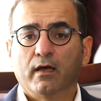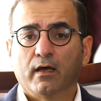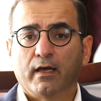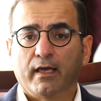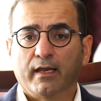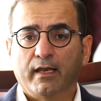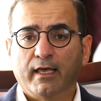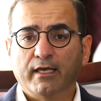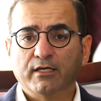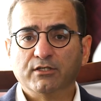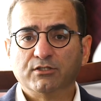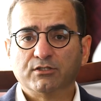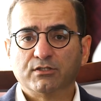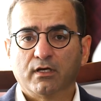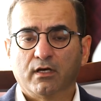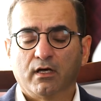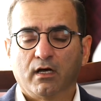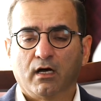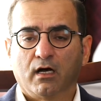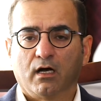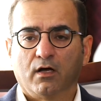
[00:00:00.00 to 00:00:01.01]
At age
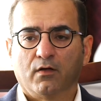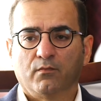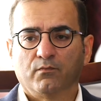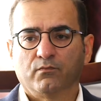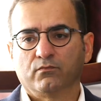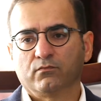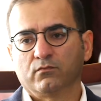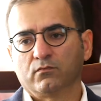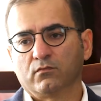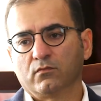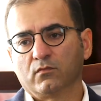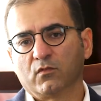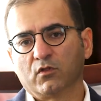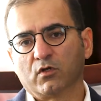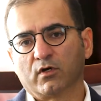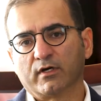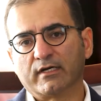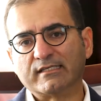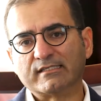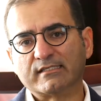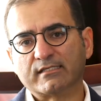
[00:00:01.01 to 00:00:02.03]
um,
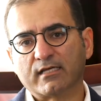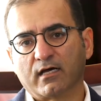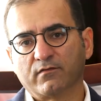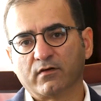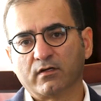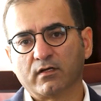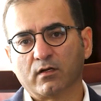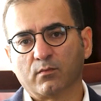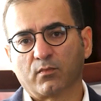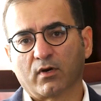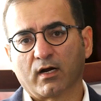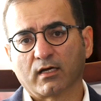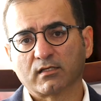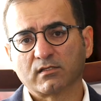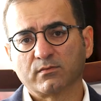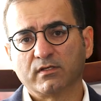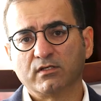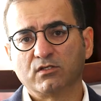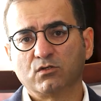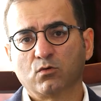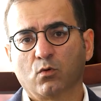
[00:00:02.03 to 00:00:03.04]
37,
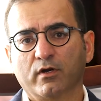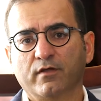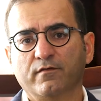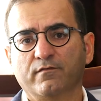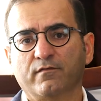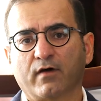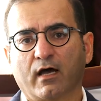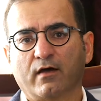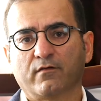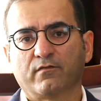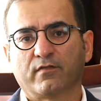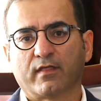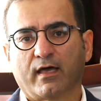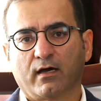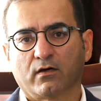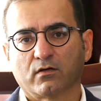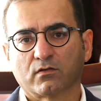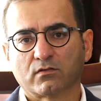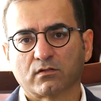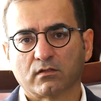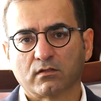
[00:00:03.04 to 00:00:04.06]
approximately
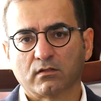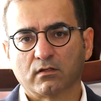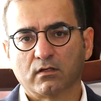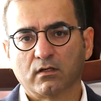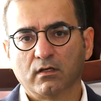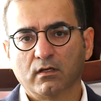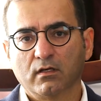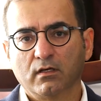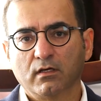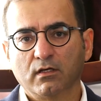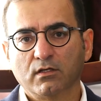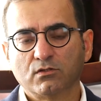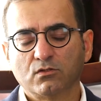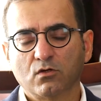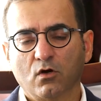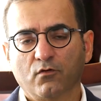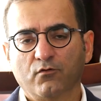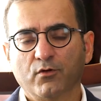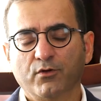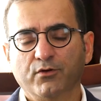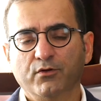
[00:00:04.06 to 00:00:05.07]
25,000. So
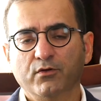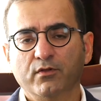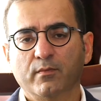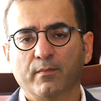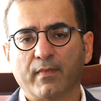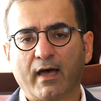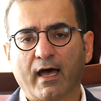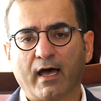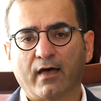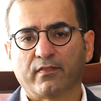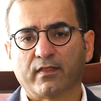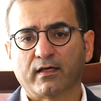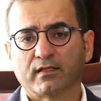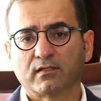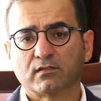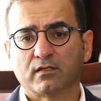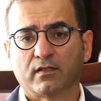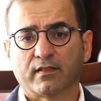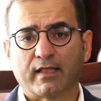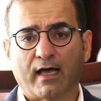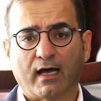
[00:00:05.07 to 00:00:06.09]
if we do the math,
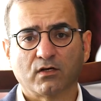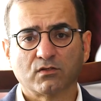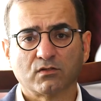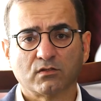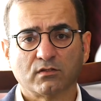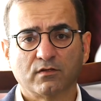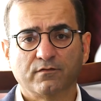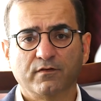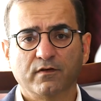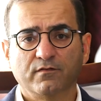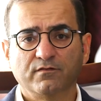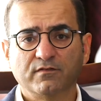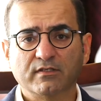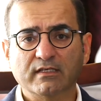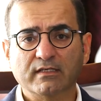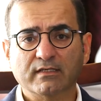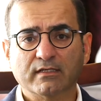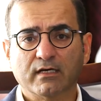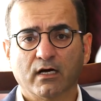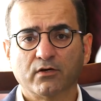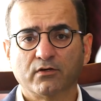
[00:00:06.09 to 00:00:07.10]
that's 1,000 to
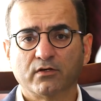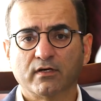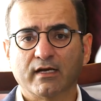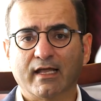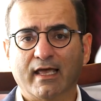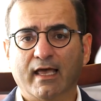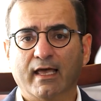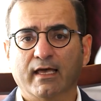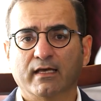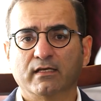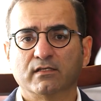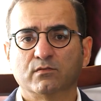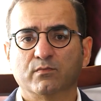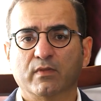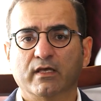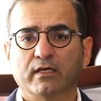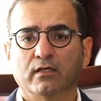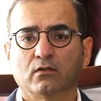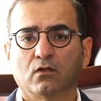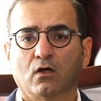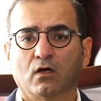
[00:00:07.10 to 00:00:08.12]
1,500 eggs
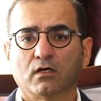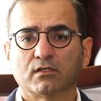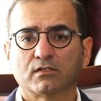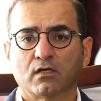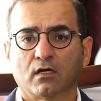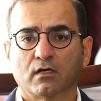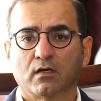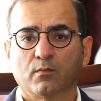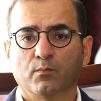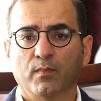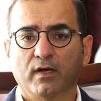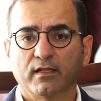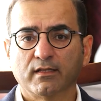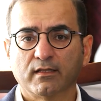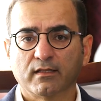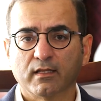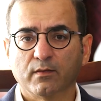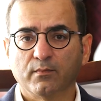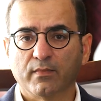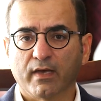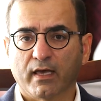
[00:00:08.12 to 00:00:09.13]
being lost on a
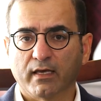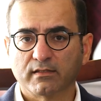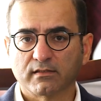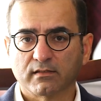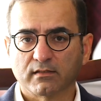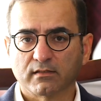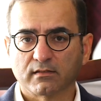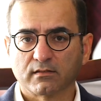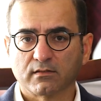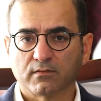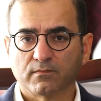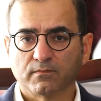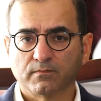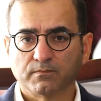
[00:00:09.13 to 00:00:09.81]
monthly basis.